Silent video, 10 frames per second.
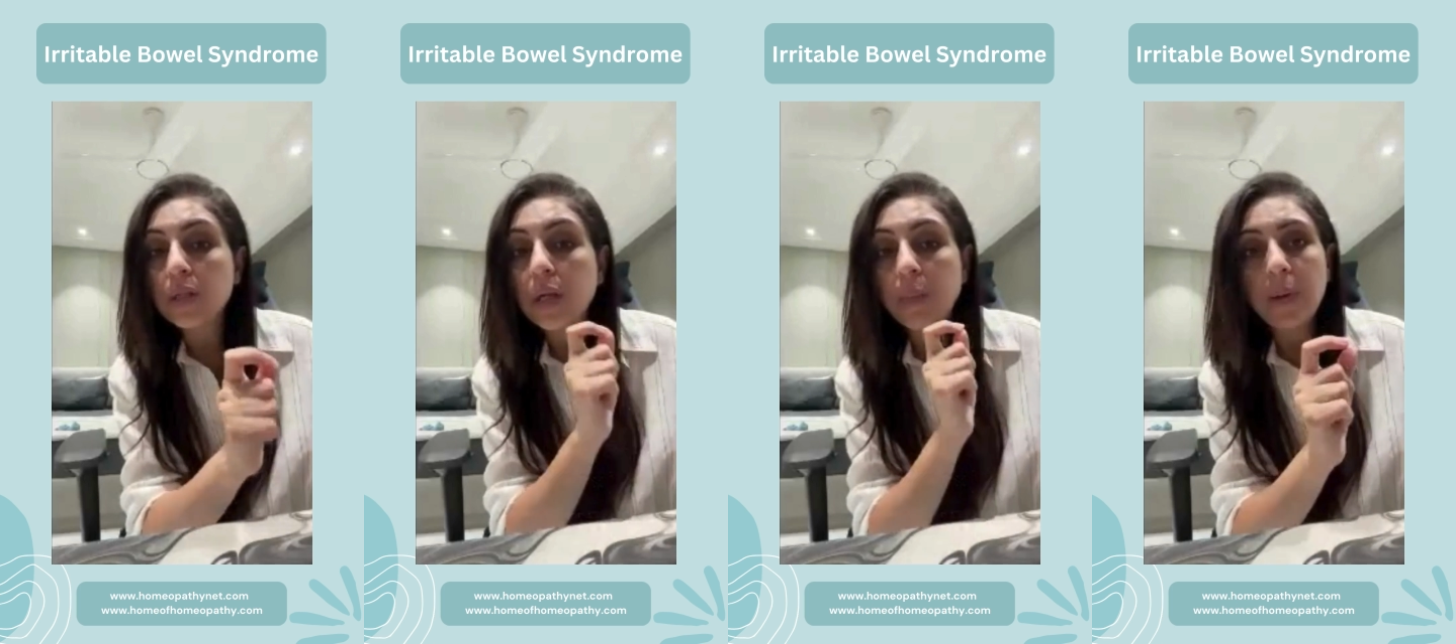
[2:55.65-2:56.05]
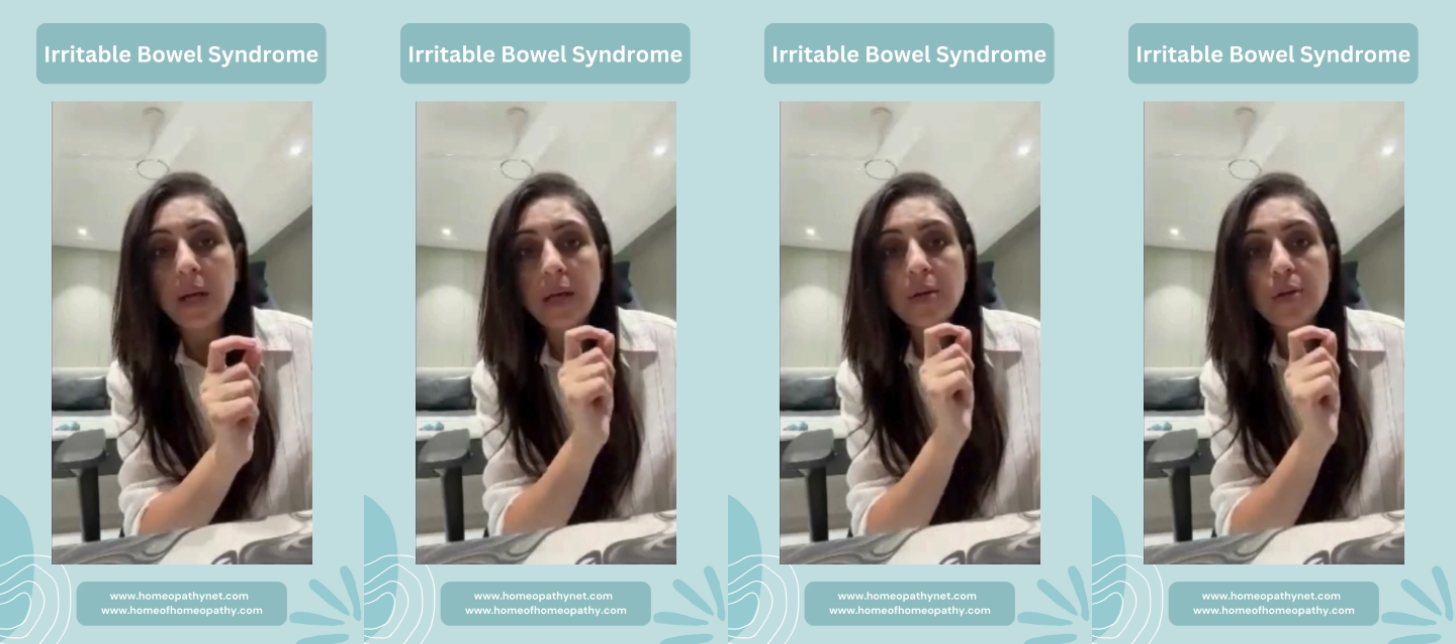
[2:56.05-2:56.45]

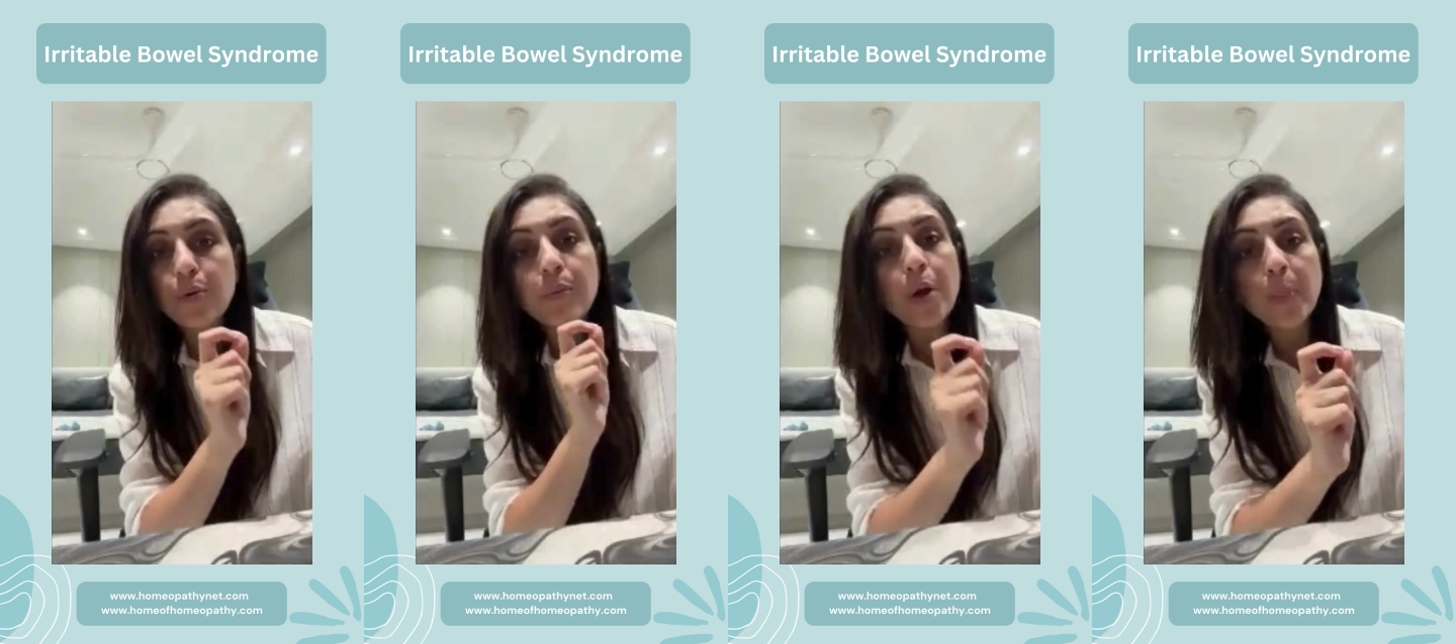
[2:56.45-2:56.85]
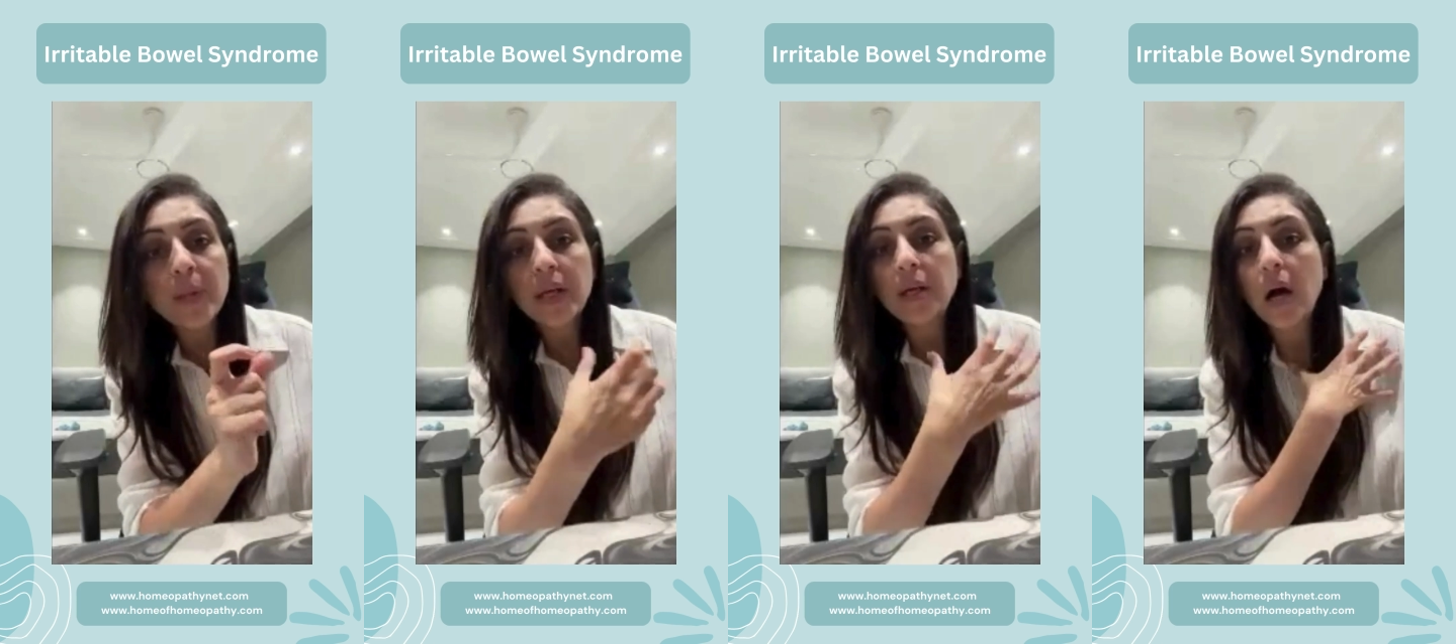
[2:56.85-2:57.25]
deeply into
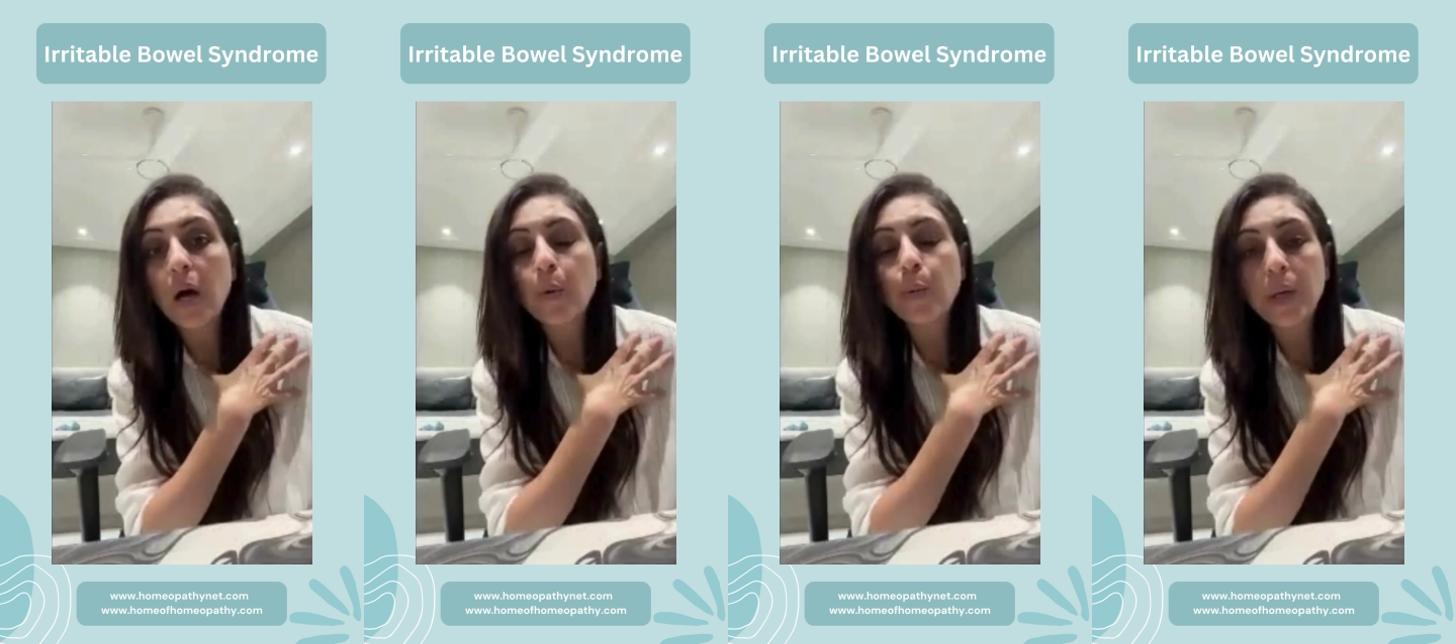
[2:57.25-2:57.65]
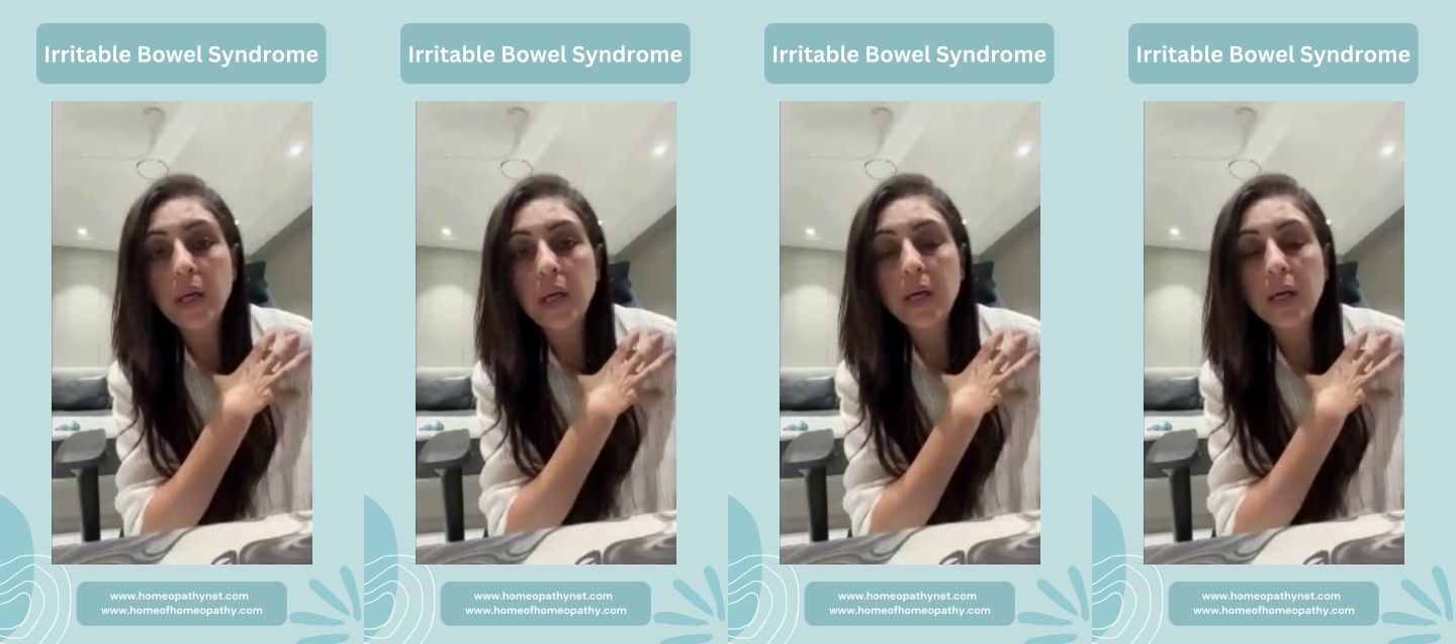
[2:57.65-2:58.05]
homeopathy and how
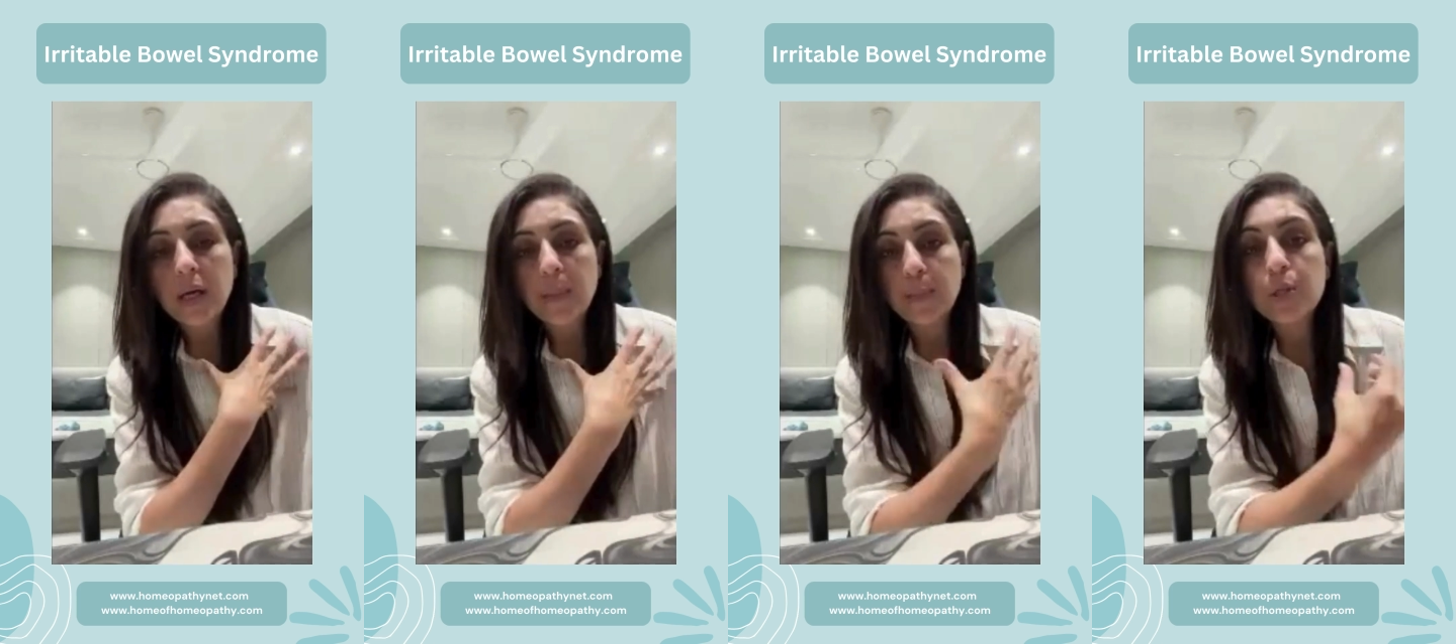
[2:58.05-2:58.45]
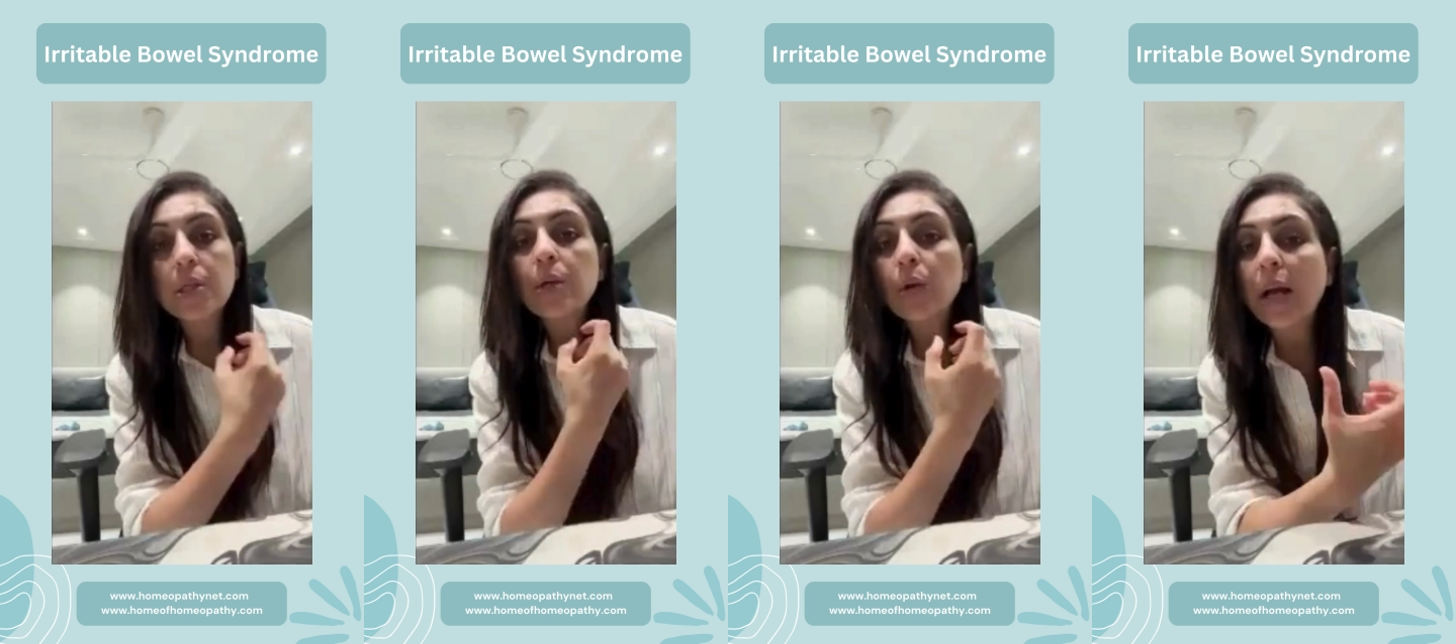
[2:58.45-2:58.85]
we
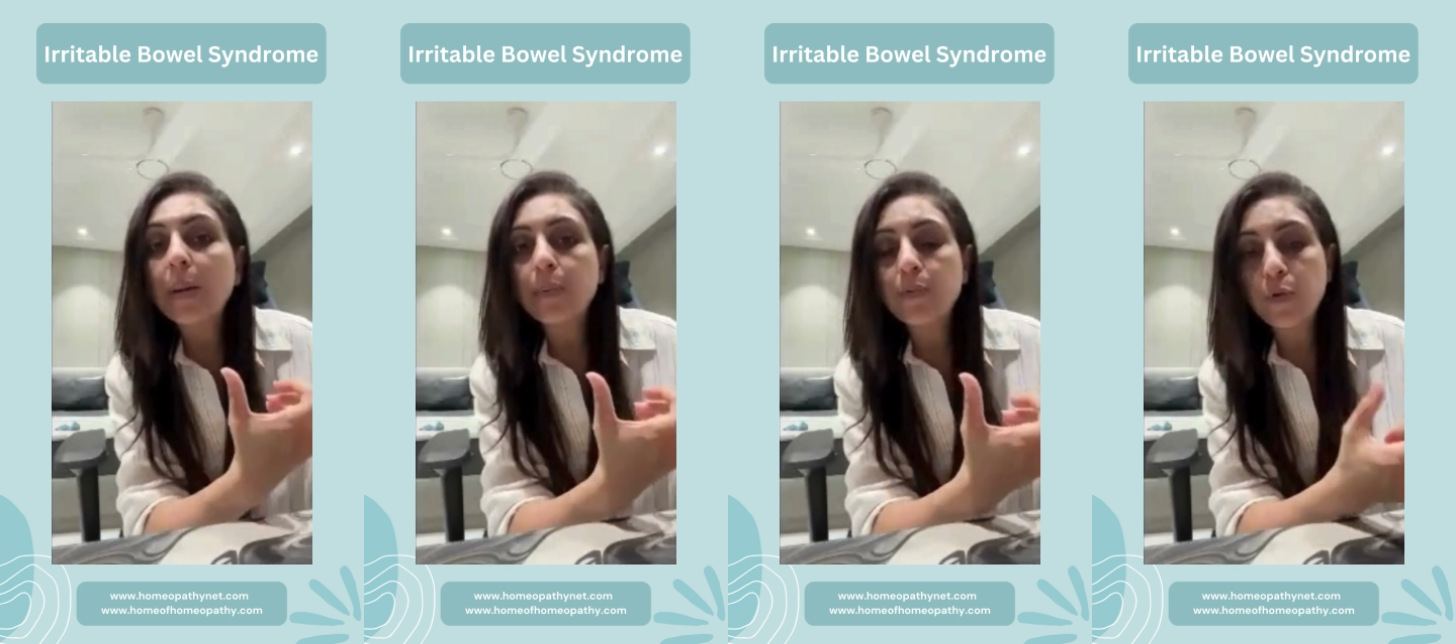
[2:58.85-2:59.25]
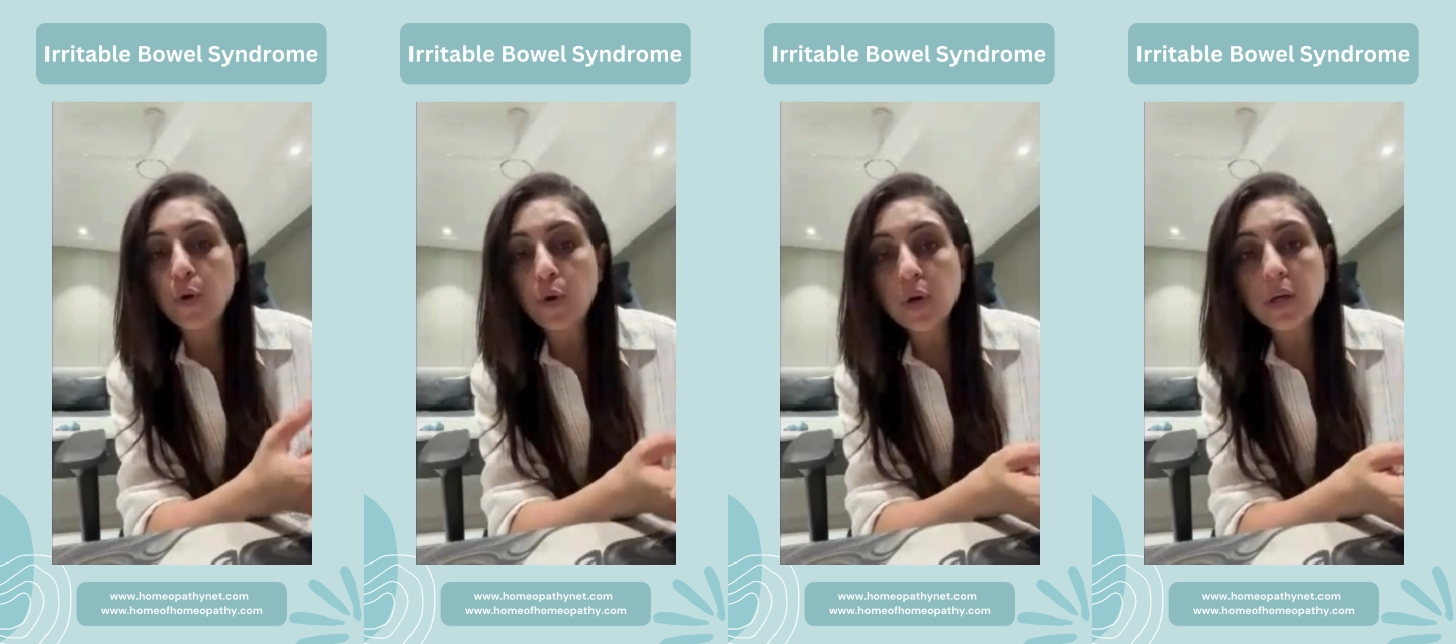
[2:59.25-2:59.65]
prescribe
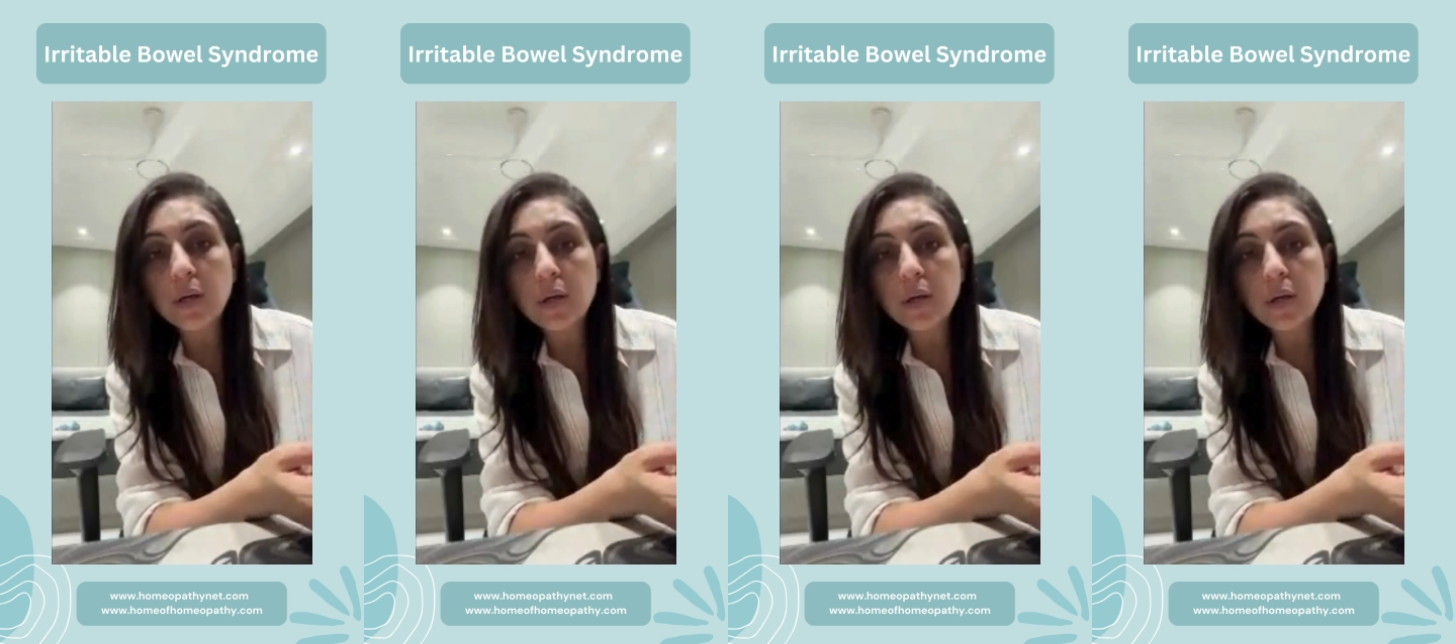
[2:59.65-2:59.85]
for uh,